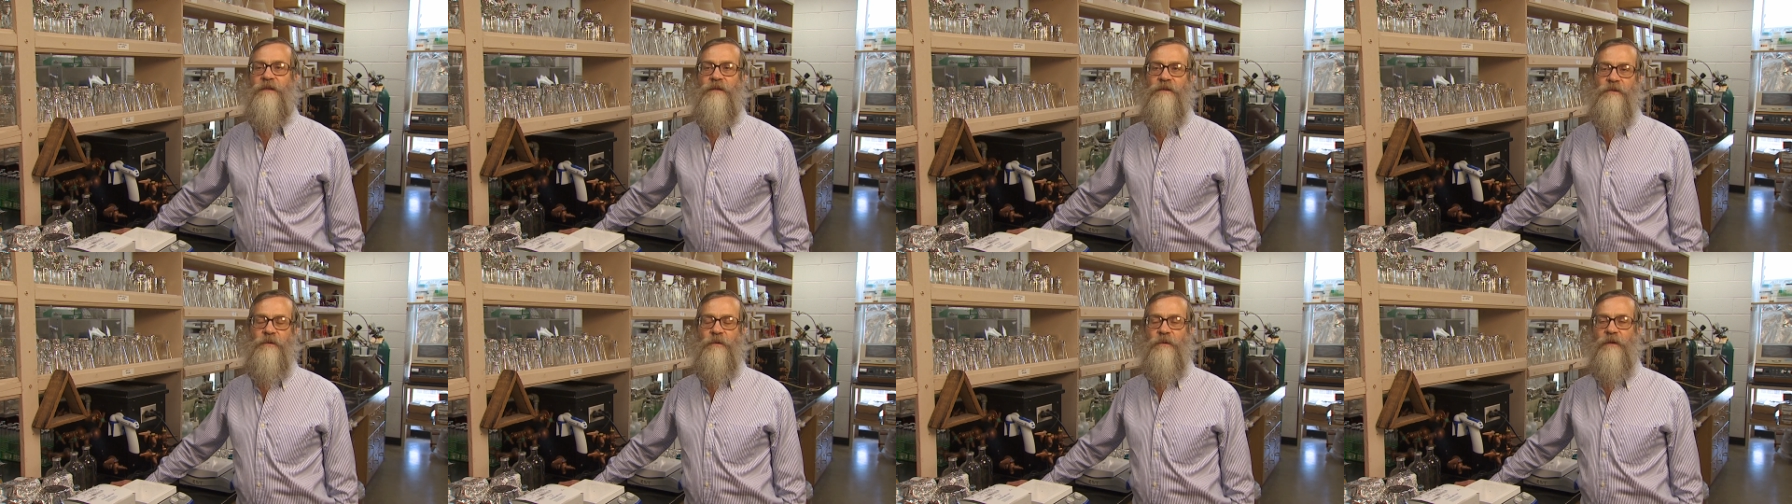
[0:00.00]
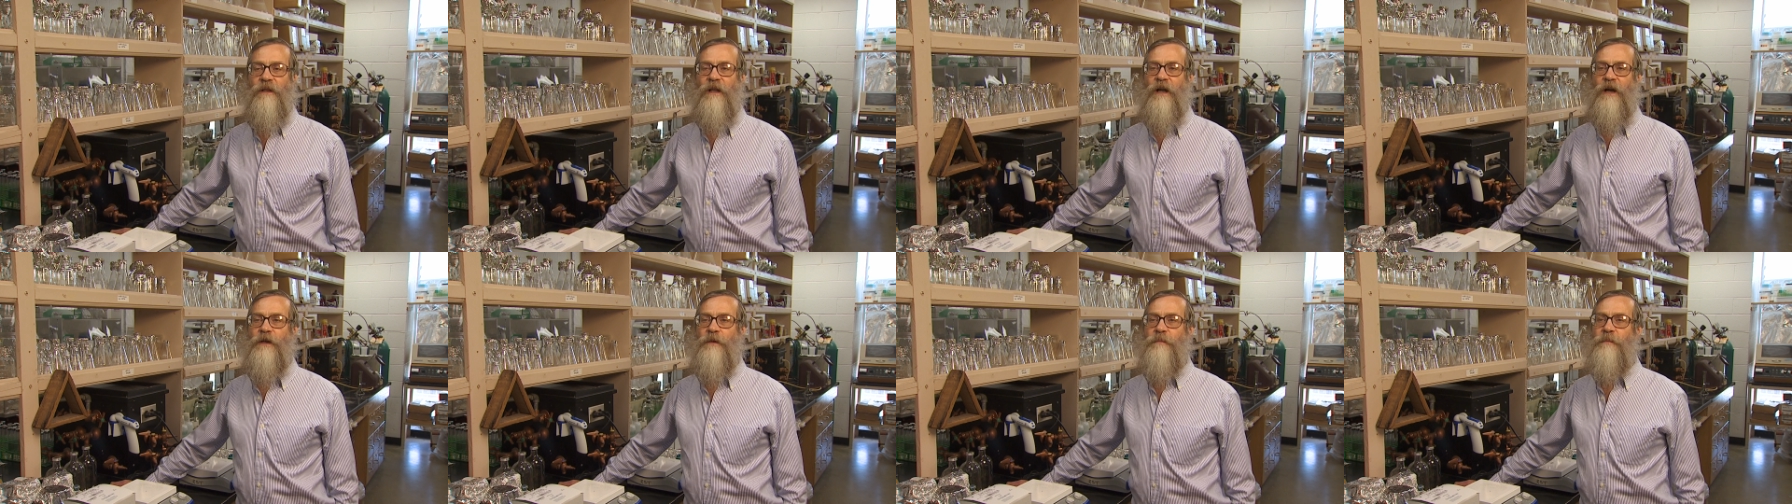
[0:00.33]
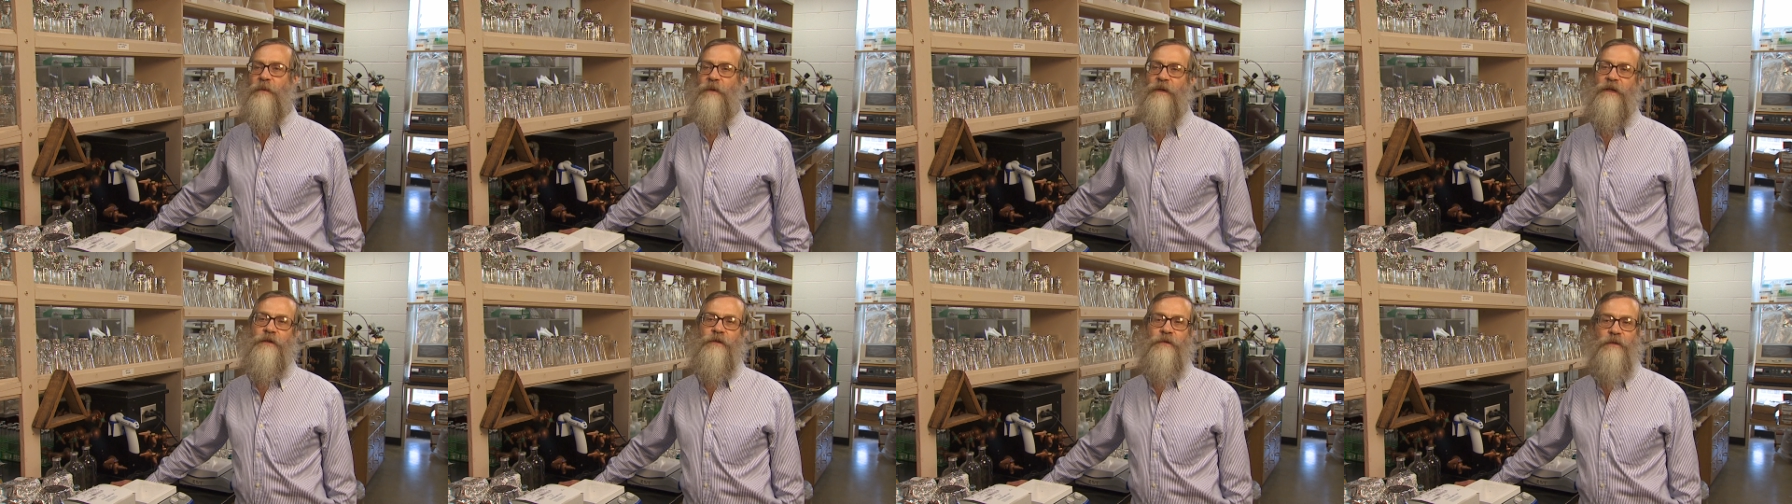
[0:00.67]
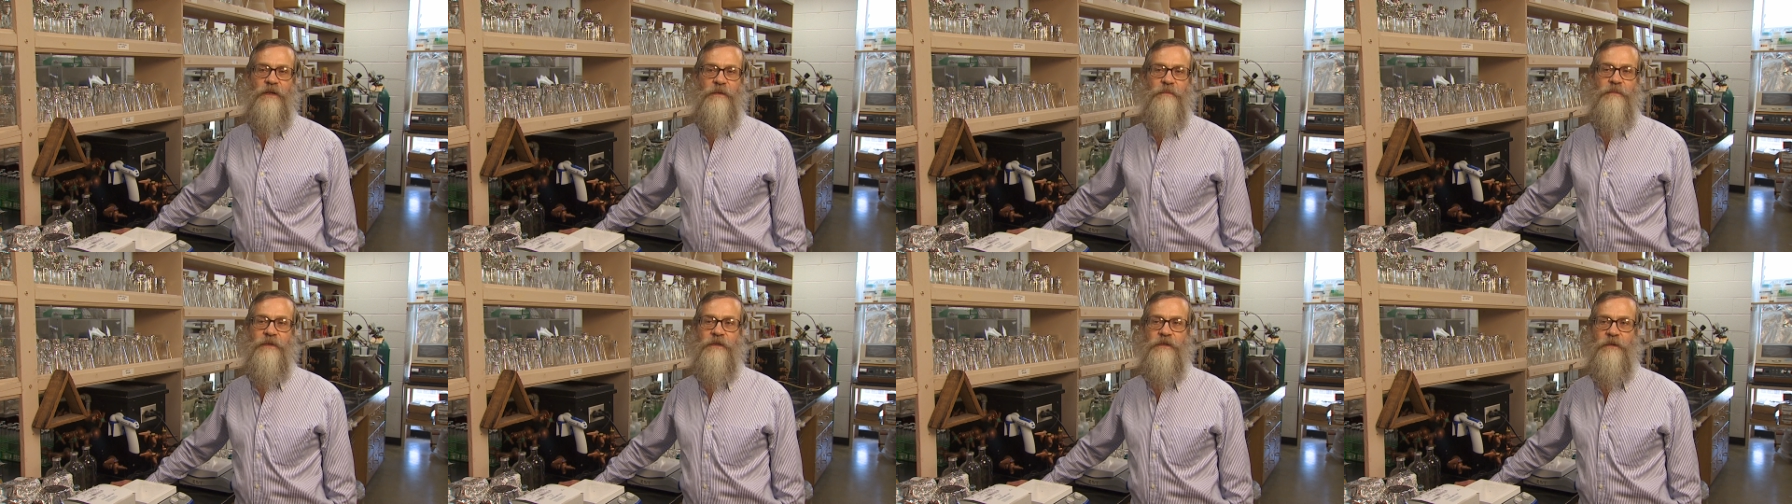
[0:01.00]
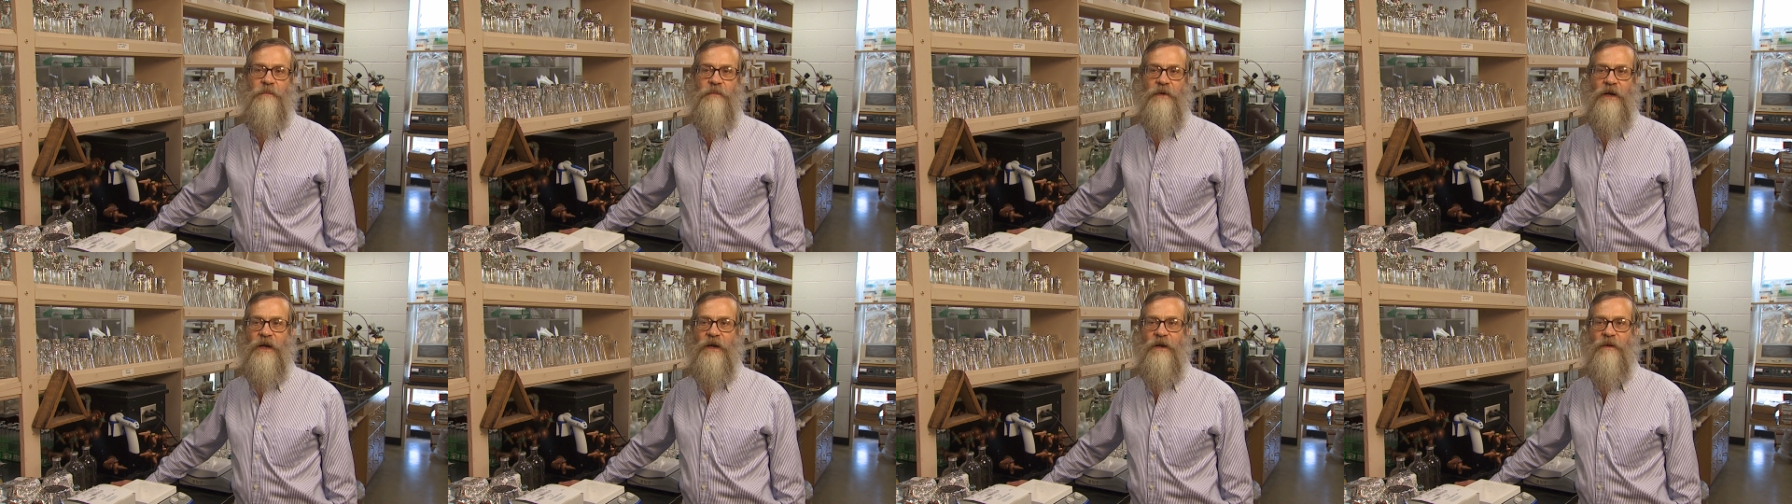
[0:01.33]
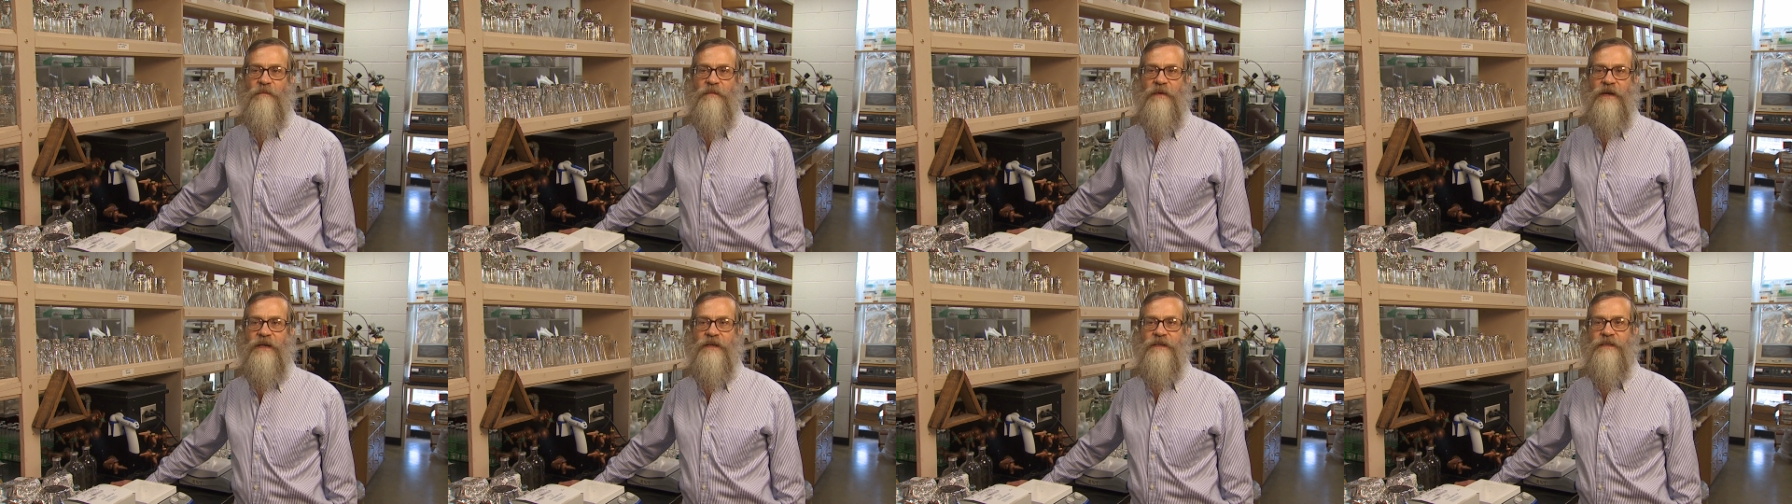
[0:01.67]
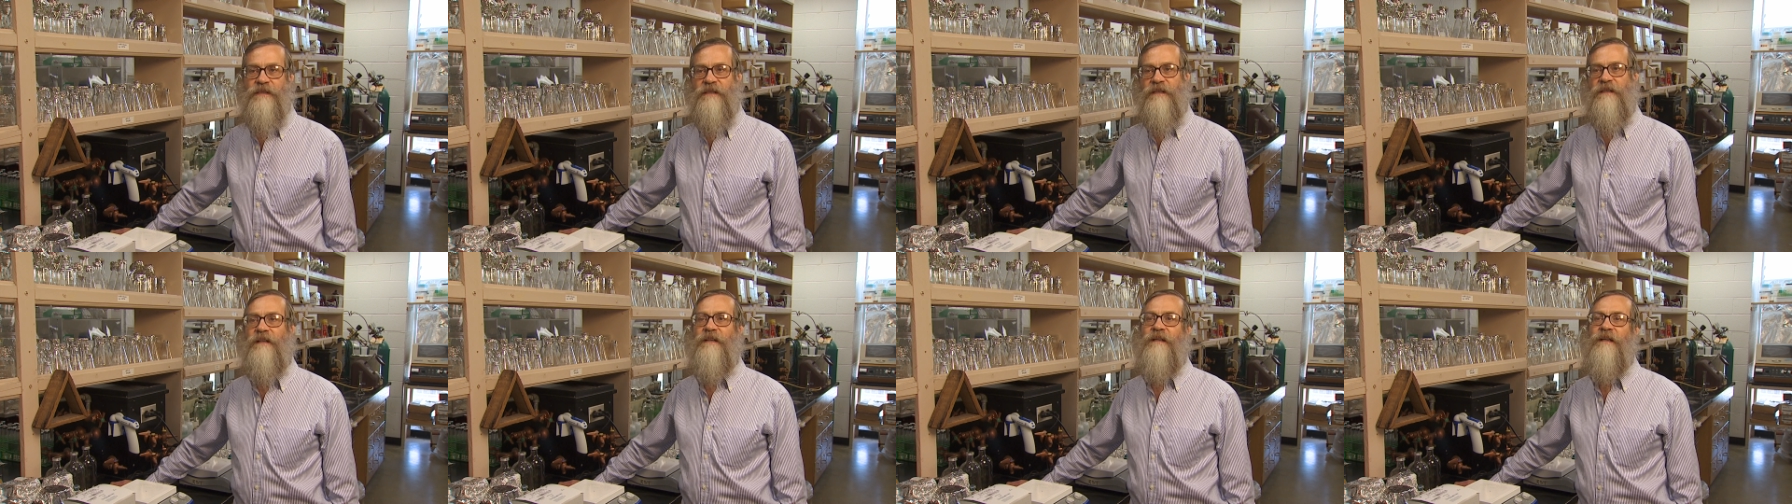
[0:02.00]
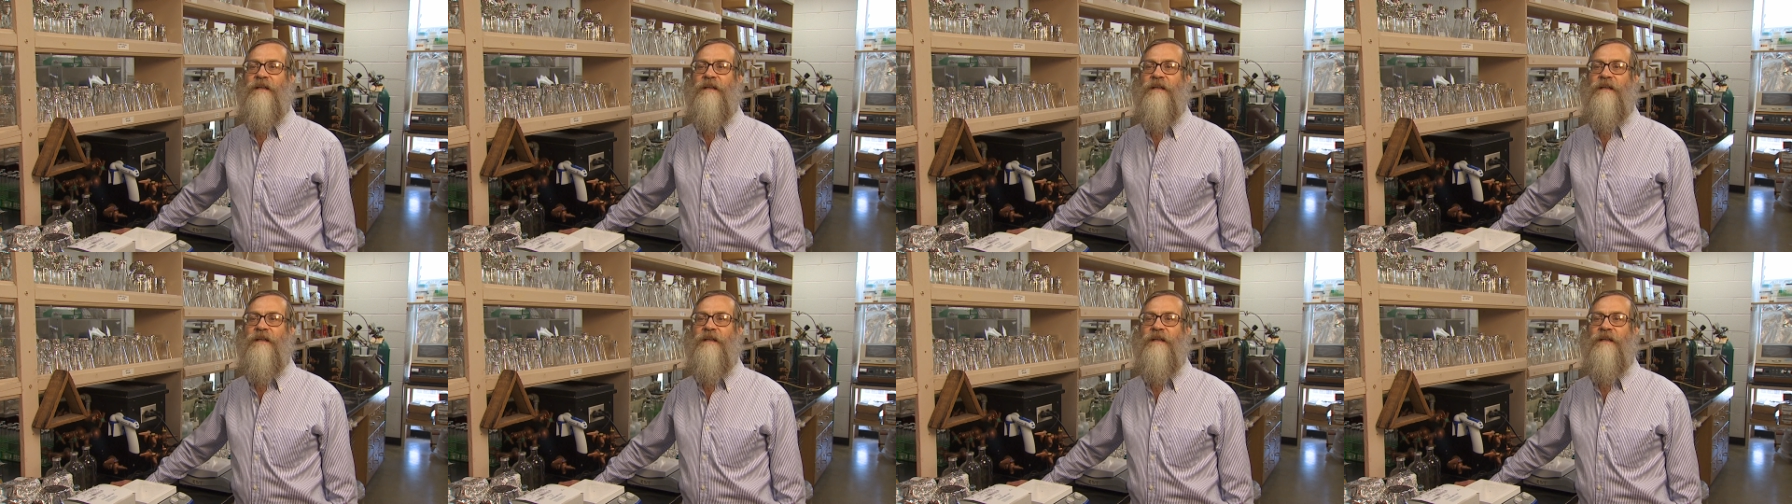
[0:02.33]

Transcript: do a lot of pretreatment to biomass.